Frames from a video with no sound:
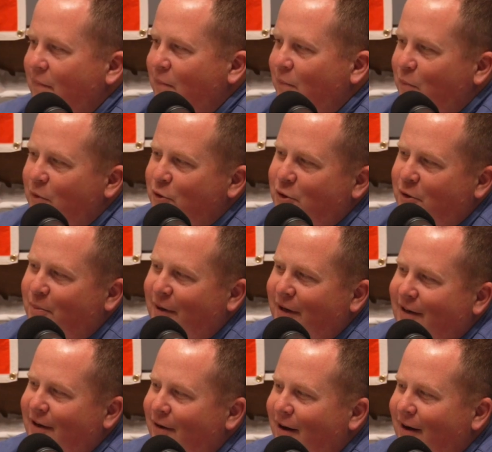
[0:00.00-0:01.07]
Wish you'd
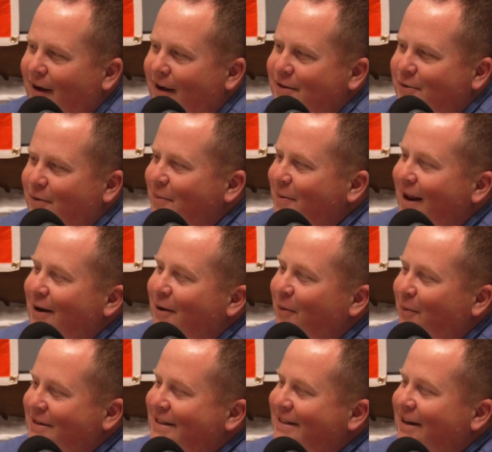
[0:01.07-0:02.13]
picked here out of high school. I mean, I know it
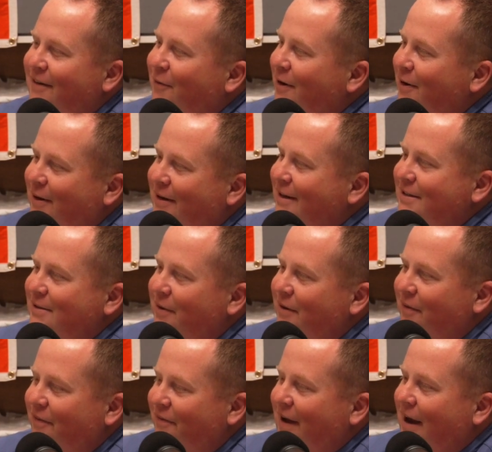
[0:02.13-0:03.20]
was different. It wasn't
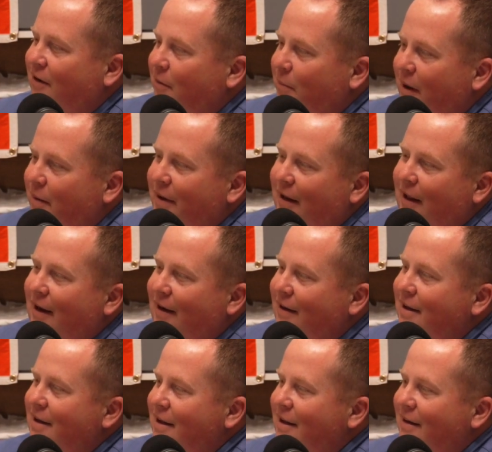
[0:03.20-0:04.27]
even a factor, but I mean, like,
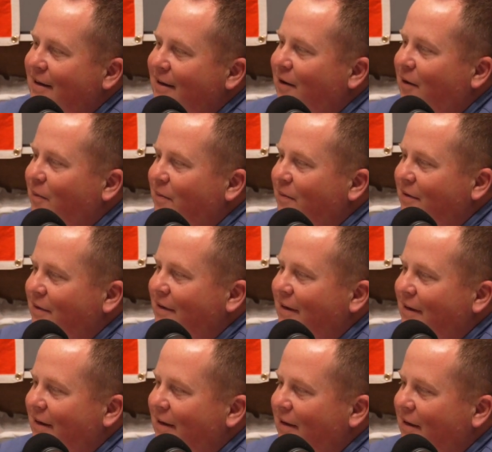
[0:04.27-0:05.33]

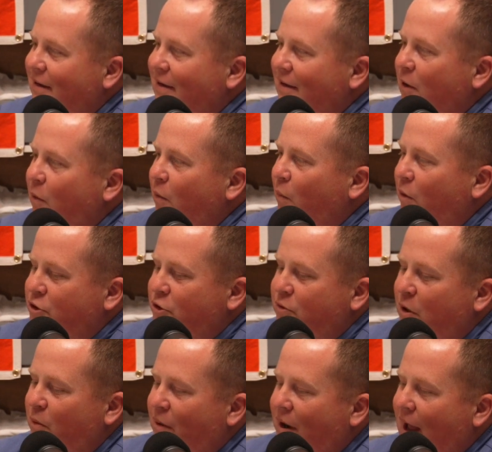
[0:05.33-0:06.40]
knowing what you
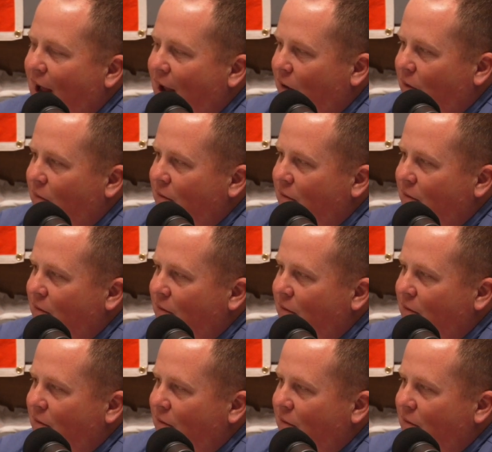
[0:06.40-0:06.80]
know now.